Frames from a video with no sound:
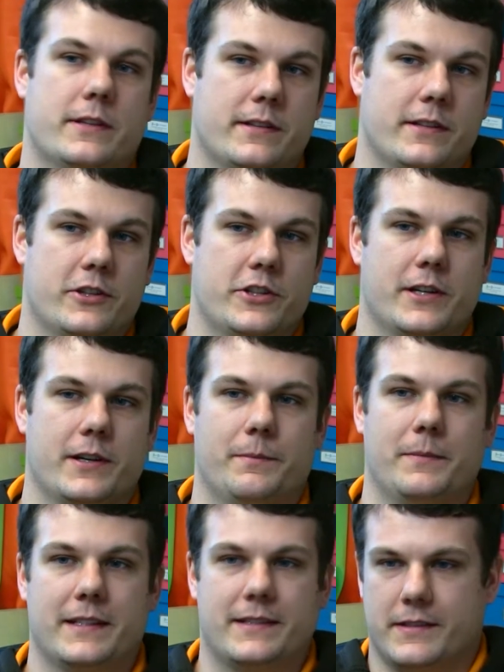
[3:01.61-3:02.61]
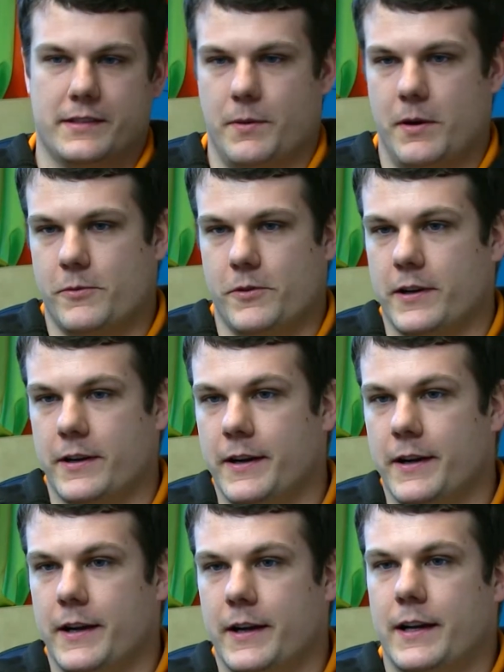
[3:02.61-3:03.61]
this in the gym? It's the smartboard.
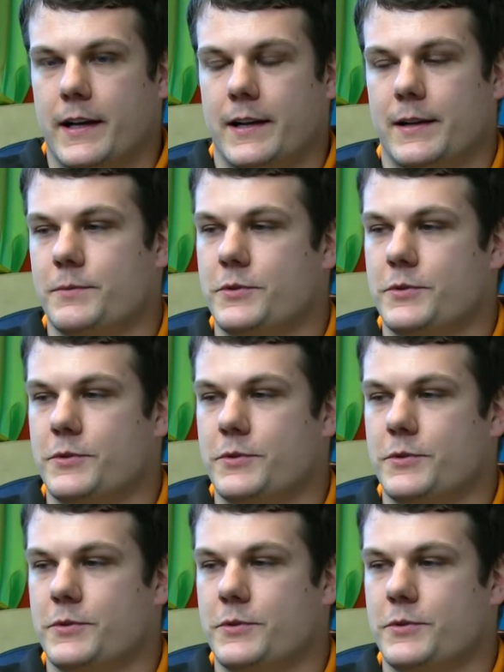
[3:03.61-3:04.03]
Um,